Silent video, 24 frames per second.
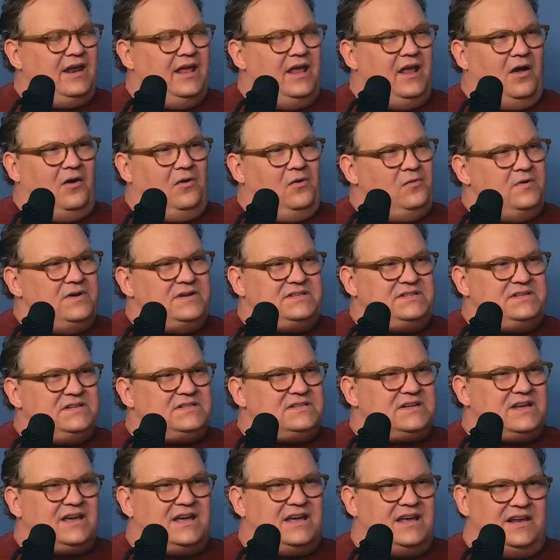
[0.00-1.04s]
And I always
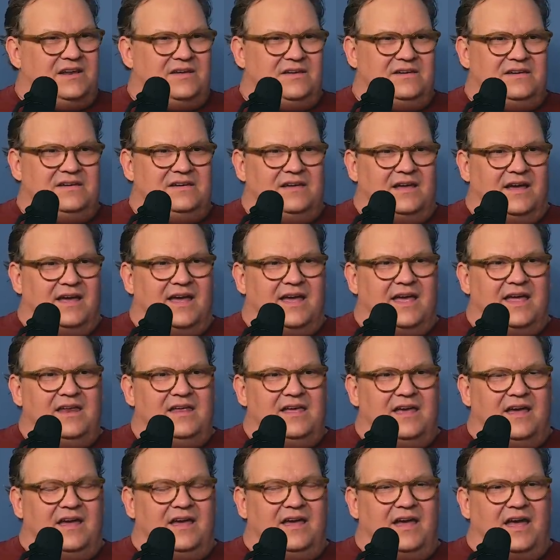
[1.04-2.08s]
just kind of,
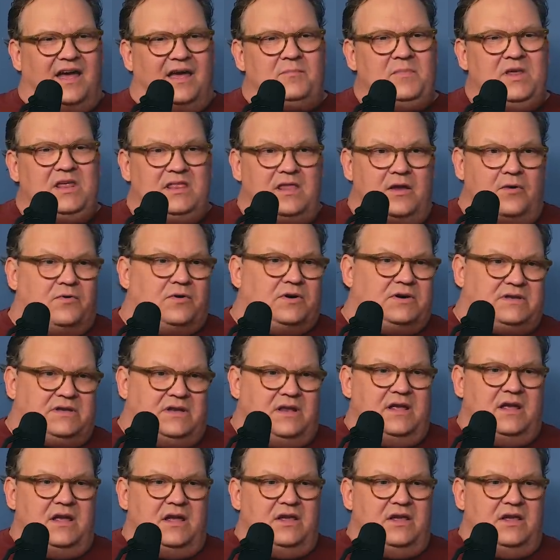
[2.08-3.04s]
I mean, there were,